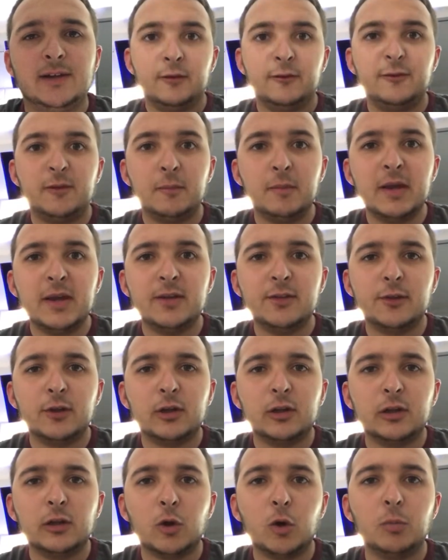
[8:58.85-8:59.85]
For me, the
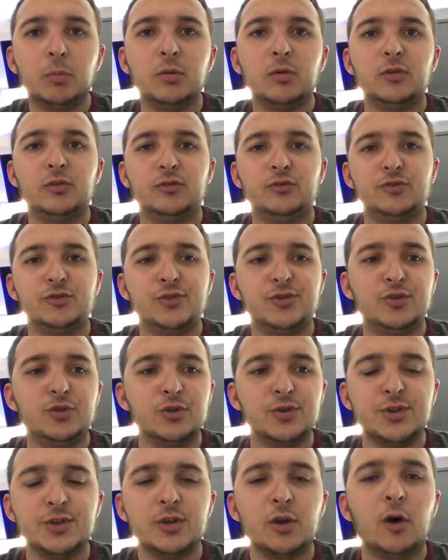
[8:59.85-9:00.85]
club just
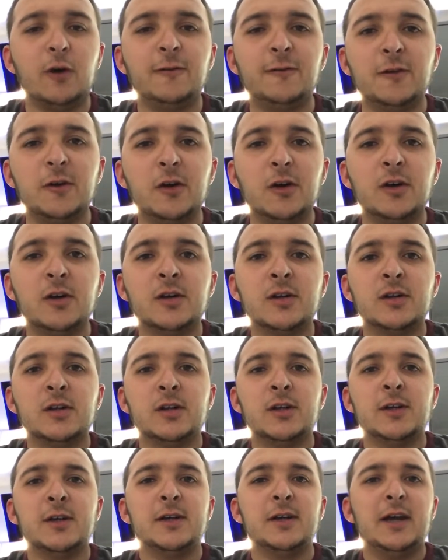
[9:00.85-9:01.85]
doesn't offer
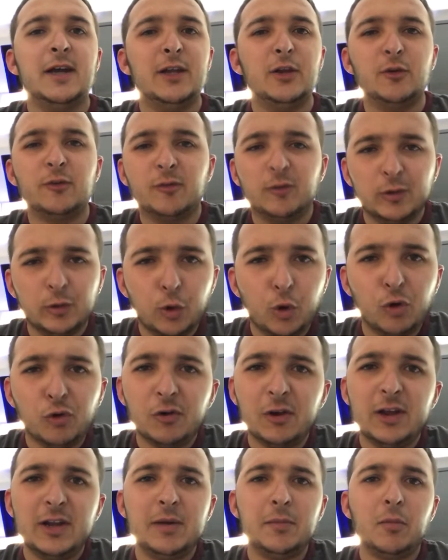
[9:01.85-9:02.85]
enough
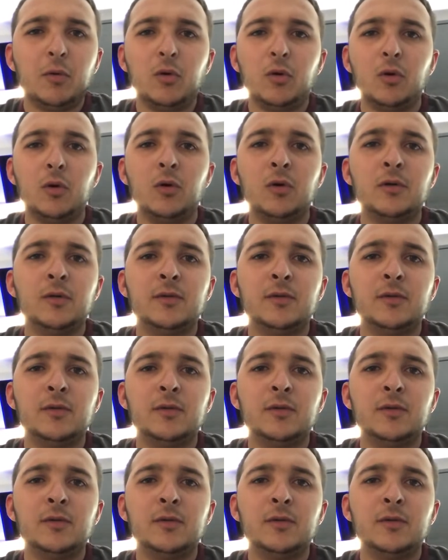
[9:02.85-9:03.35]
glory anymore.